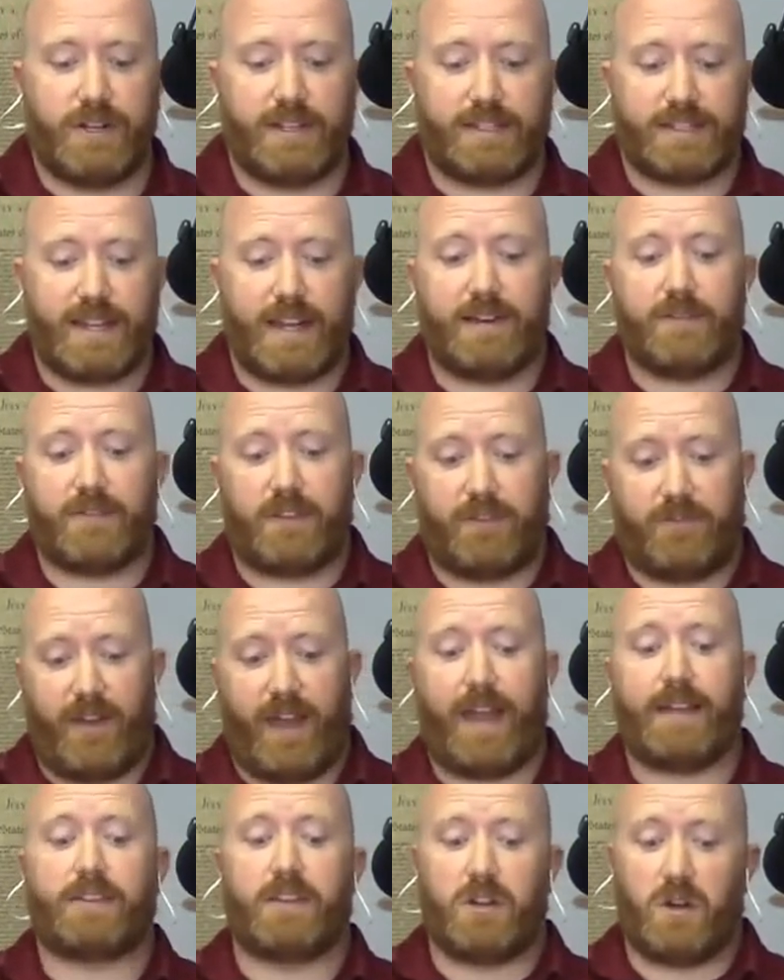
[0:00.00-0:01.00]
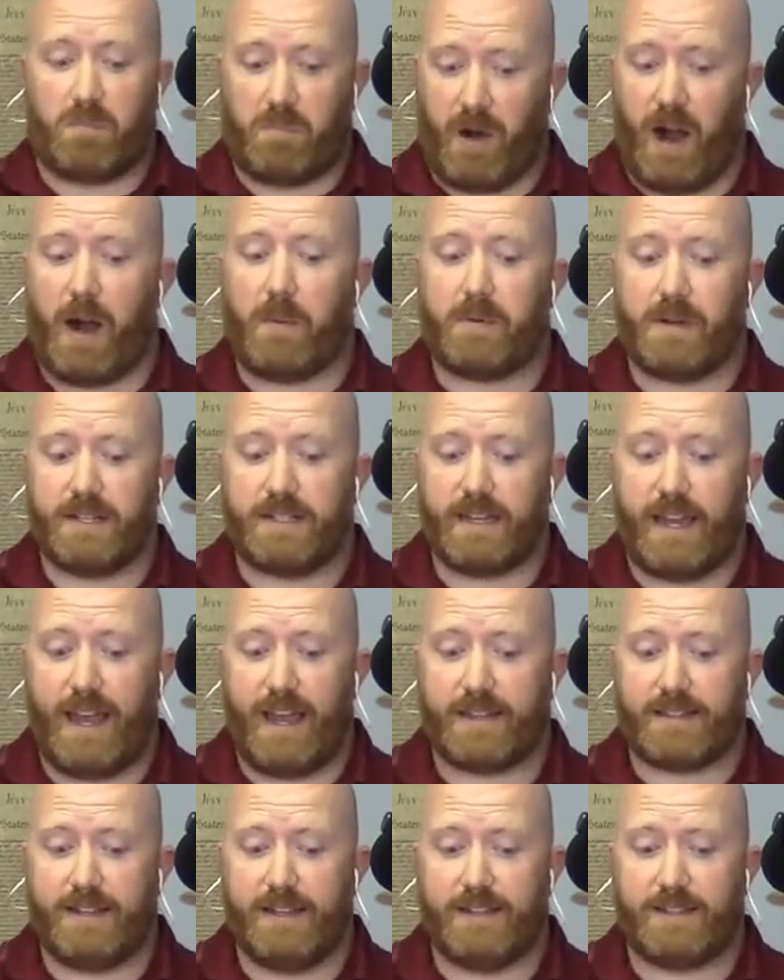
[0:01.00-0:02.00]
instead of the fact that your property
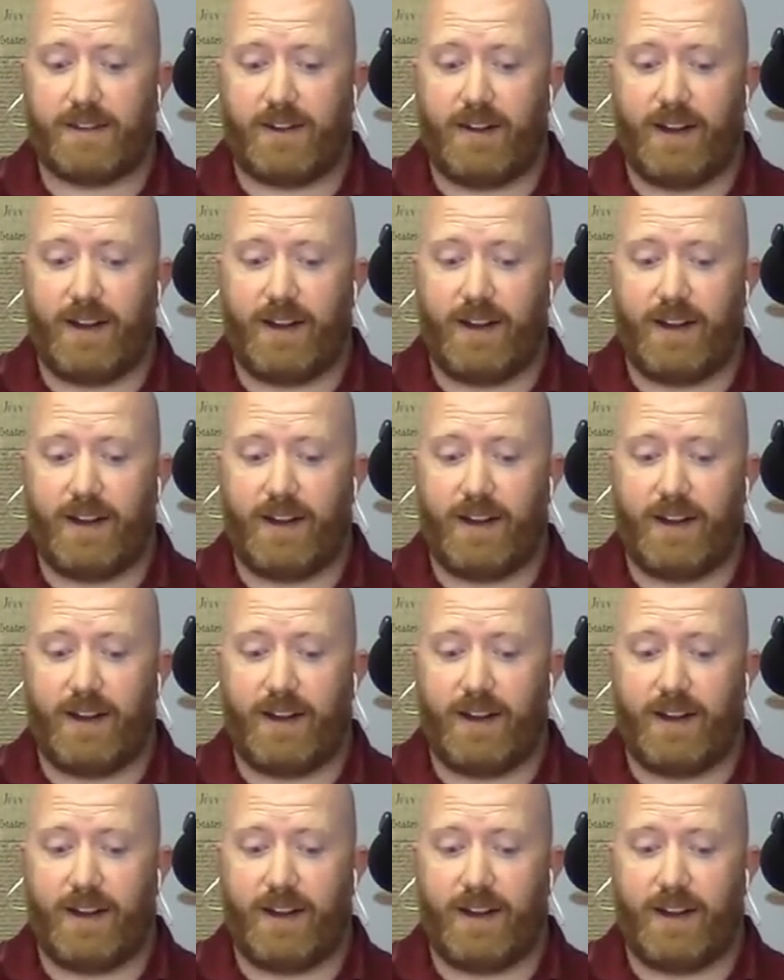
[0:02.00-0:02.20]
taxes